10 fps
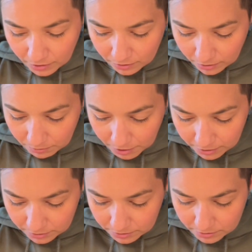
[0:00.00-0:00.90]
Come on,
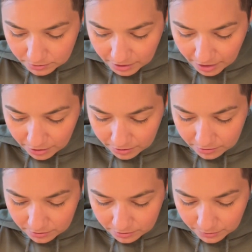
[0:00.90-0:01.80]
tear. Here
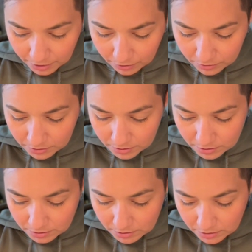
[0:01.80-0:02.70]
we go.
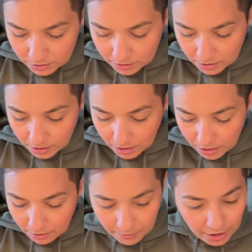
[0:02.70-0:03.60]

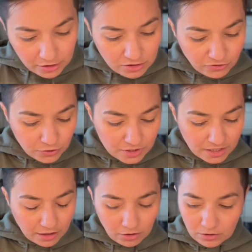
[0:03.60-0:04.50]
I use a food
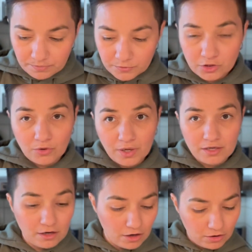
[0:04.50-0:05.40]
scale so I
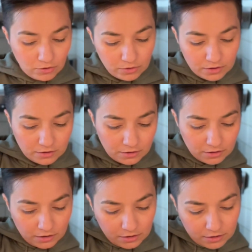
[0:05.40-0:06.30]
know
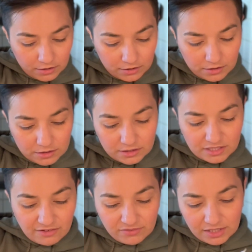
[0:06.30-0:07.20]

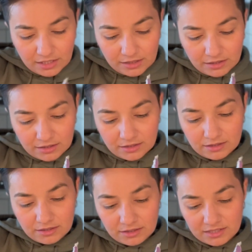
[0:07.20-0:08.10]

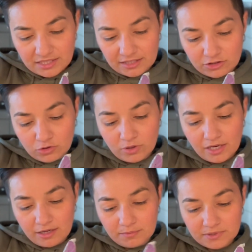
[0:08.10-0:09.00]
76
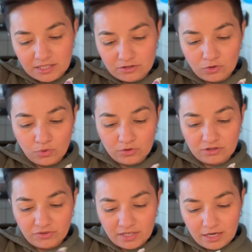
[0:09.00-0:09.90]
grams is a quarter
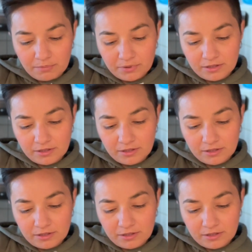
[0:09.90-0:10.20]
of a cup.